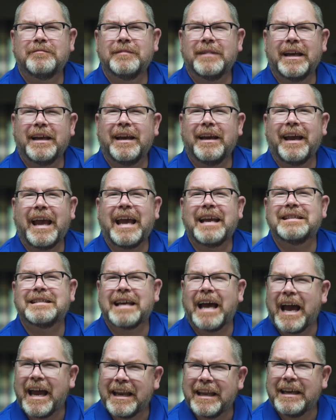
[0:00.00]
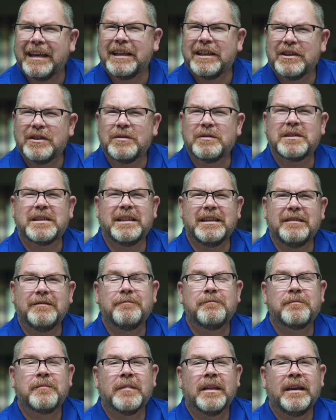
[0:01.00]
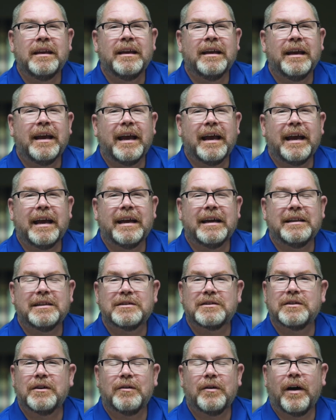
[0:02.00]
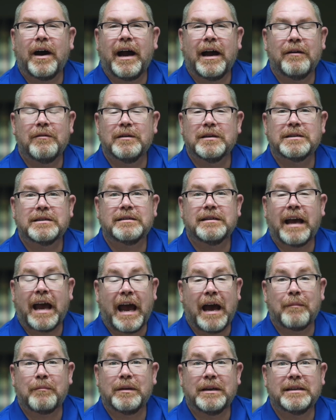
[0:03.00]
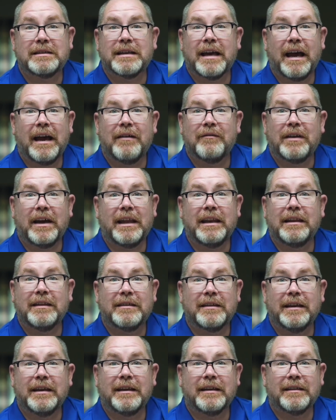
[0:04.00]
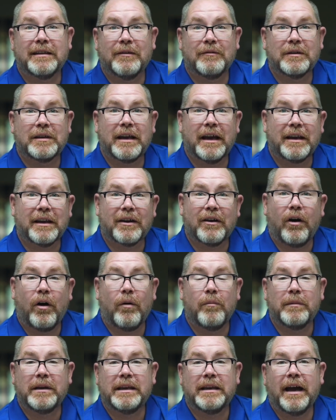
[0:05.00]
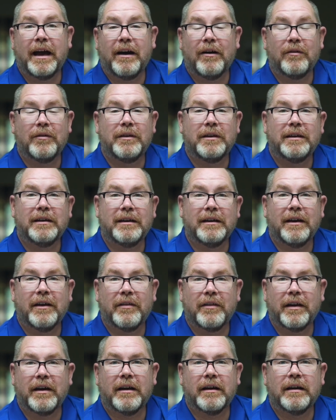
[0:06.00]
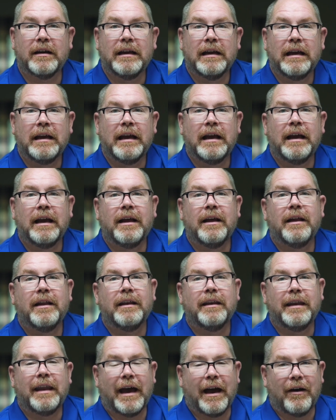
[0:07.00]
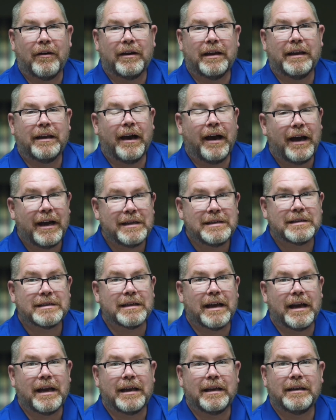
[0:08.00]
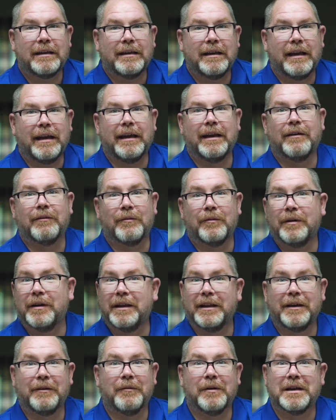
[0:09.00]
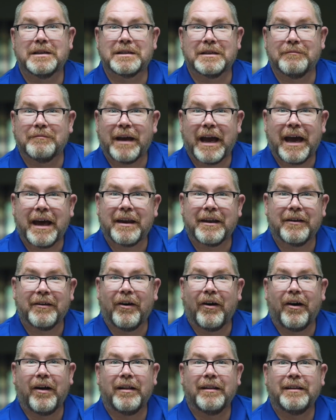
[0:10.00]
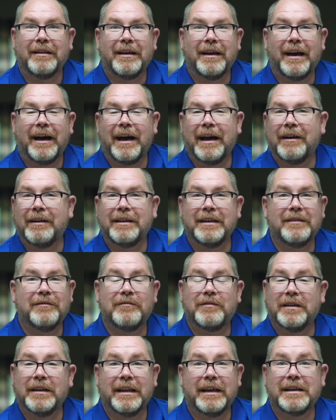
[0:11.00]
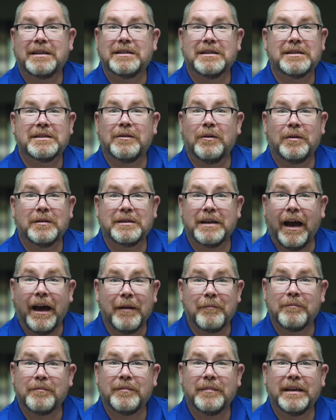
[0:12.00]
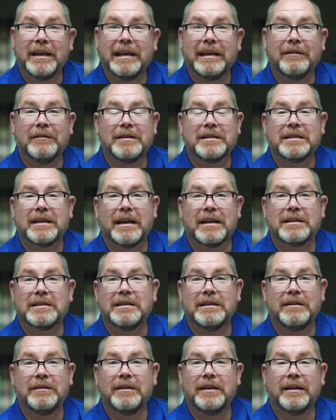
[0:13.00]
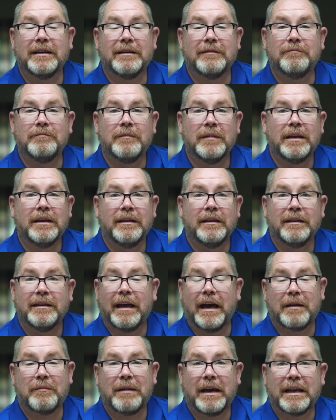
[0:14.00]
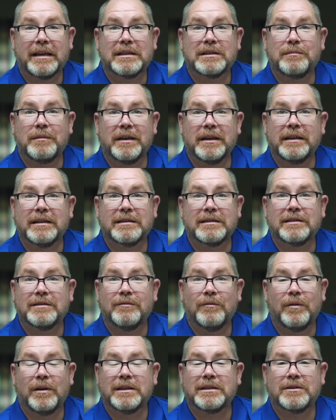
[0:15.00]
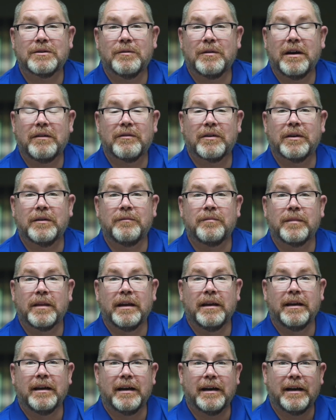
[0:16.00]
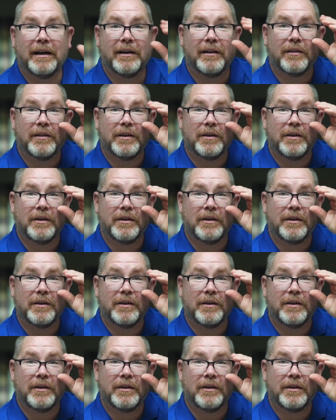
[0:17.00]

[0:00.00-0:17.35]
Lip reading: anxiety inducing, and so I was happy to have anything that would kind of calm me down there. Now in hindsight, it really wasn't bad at all. I didn't feel anxious the whole time. It was actually not not a bad experience whatsoever. The